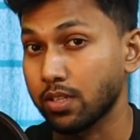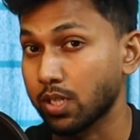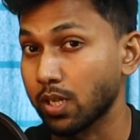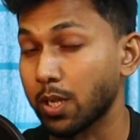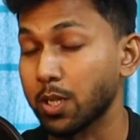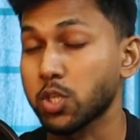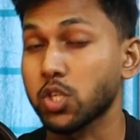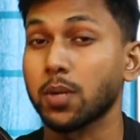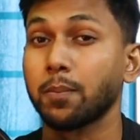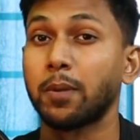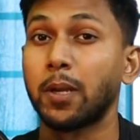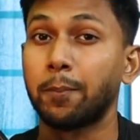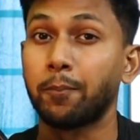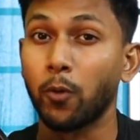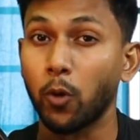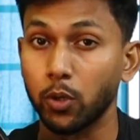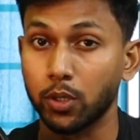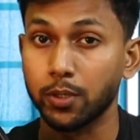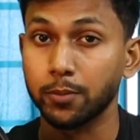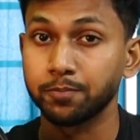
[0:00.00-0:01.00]
search term
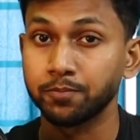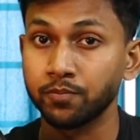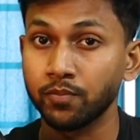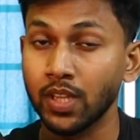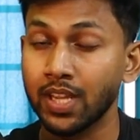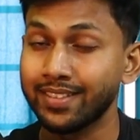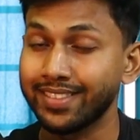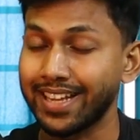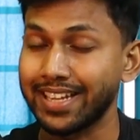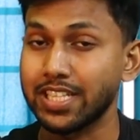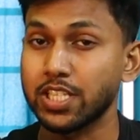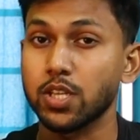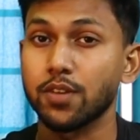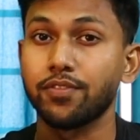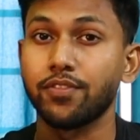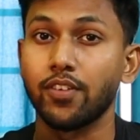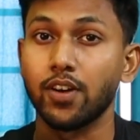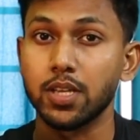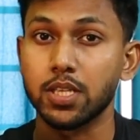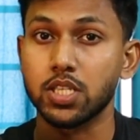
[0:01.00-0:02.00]
report. That is the
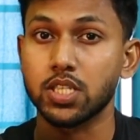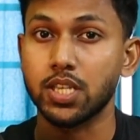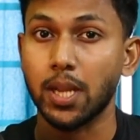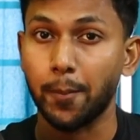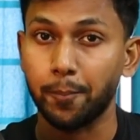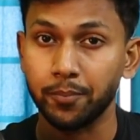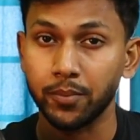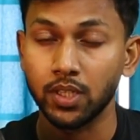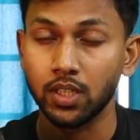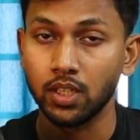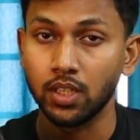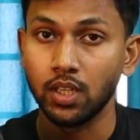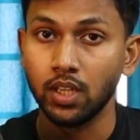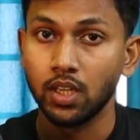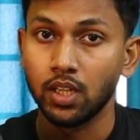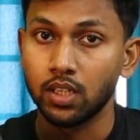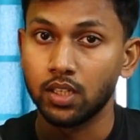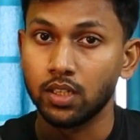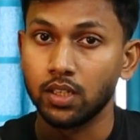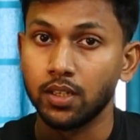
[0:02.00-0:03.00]
first step.
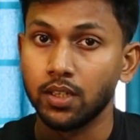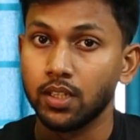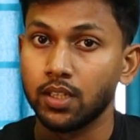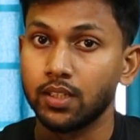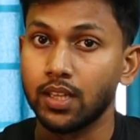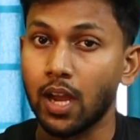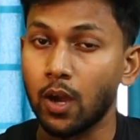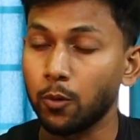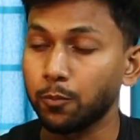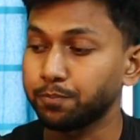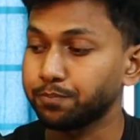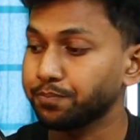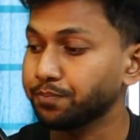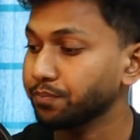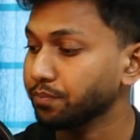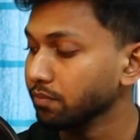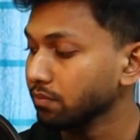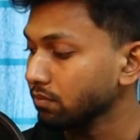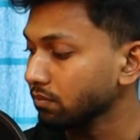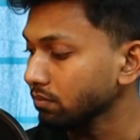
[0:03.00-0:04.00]
Now
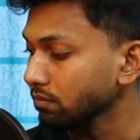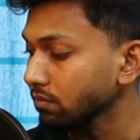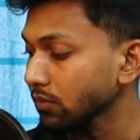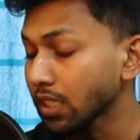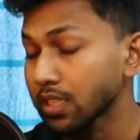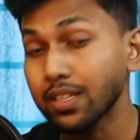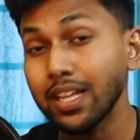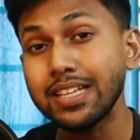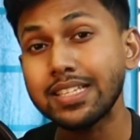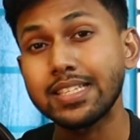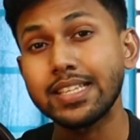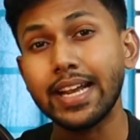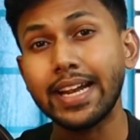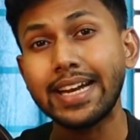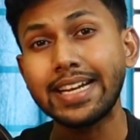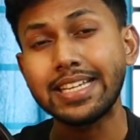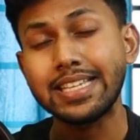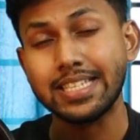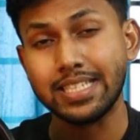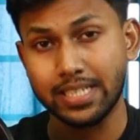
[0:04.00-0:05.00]
the
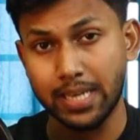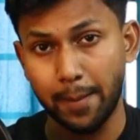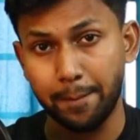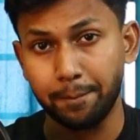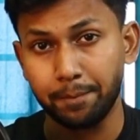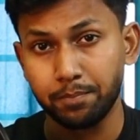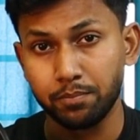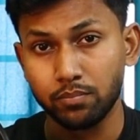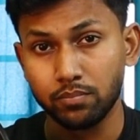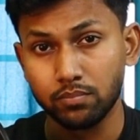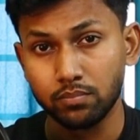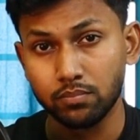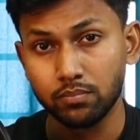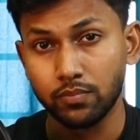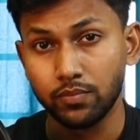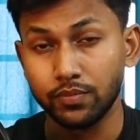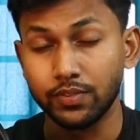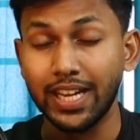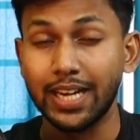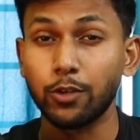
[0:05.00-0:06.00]
second step
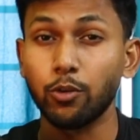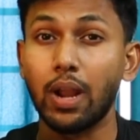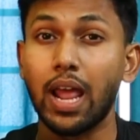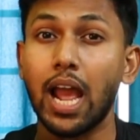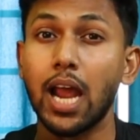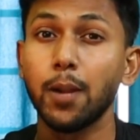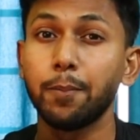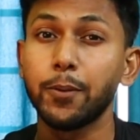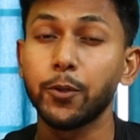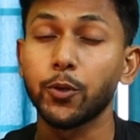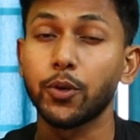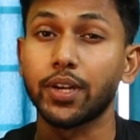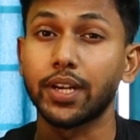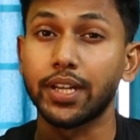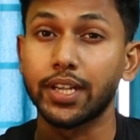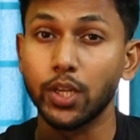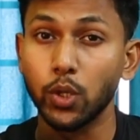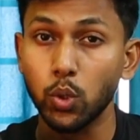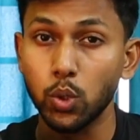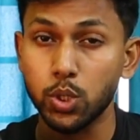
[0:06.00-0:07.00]
that will help you to
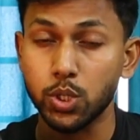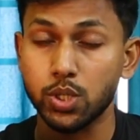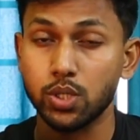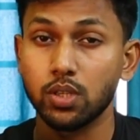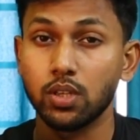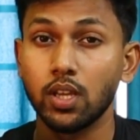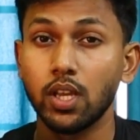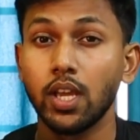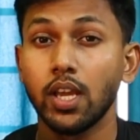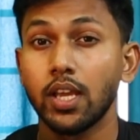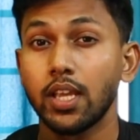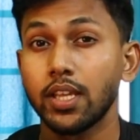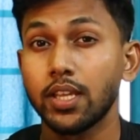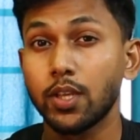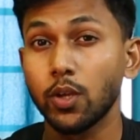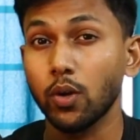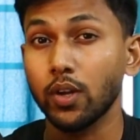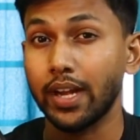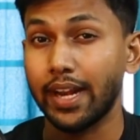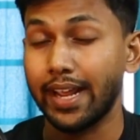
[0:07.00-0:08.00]
reduce
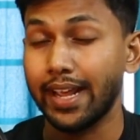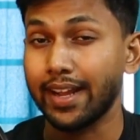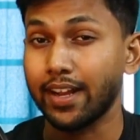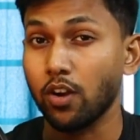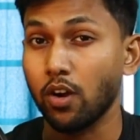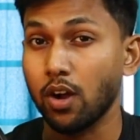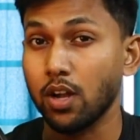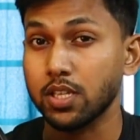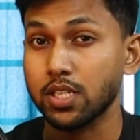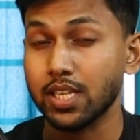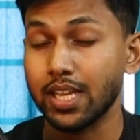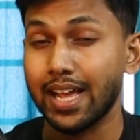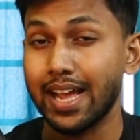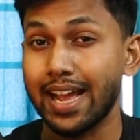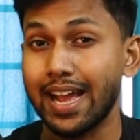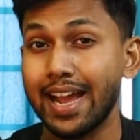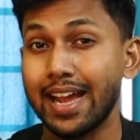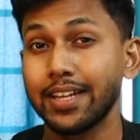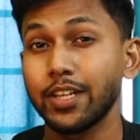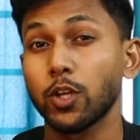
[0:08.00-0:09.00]
your ACOS
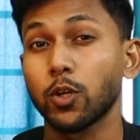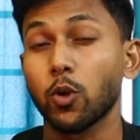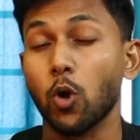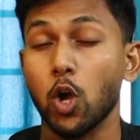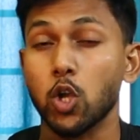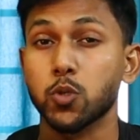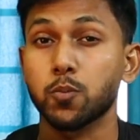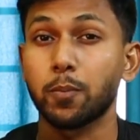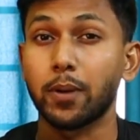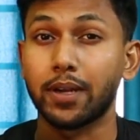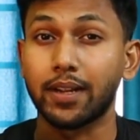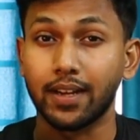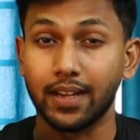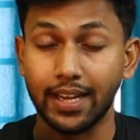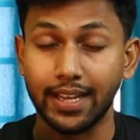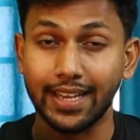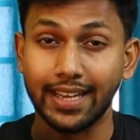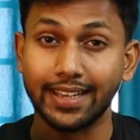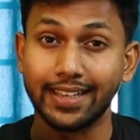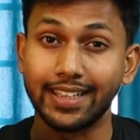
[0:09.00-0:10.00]
and your cost per
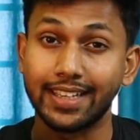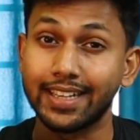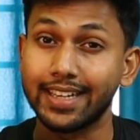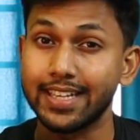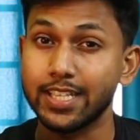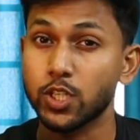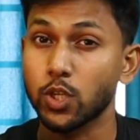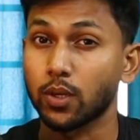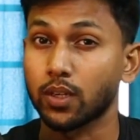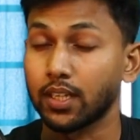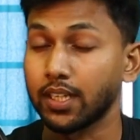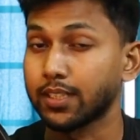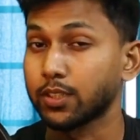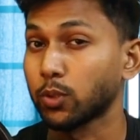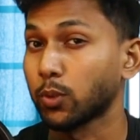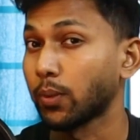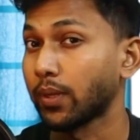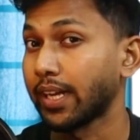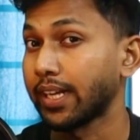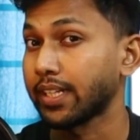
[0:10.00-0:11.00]
click and increase your
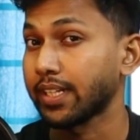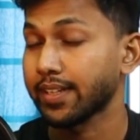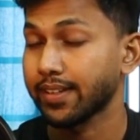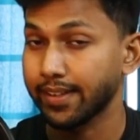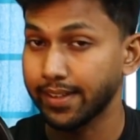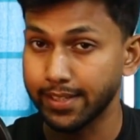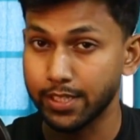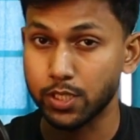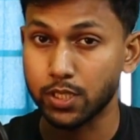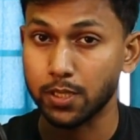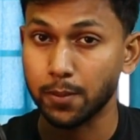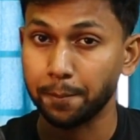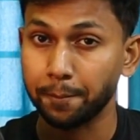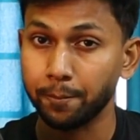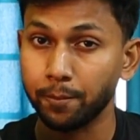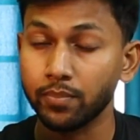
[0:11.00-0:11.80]
click-through rate is